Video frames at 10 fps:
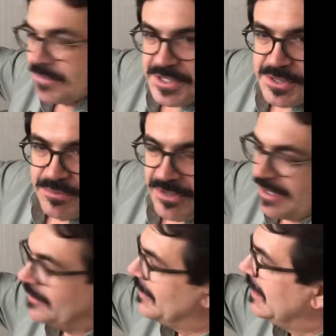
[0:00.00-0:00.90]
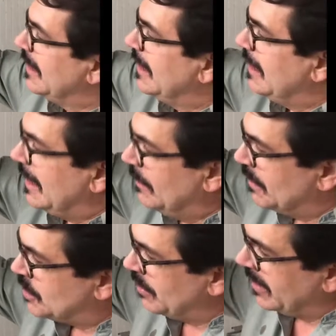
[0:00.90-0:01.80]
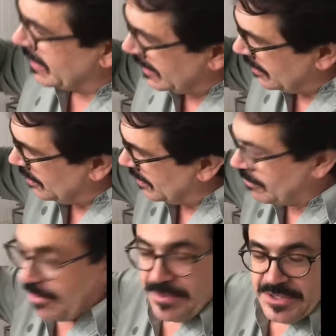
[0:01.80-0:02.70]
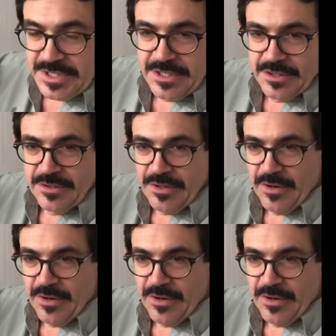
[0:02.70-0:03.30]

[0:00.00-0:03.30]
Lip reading: a piece of bread. In between that, going perpendicular,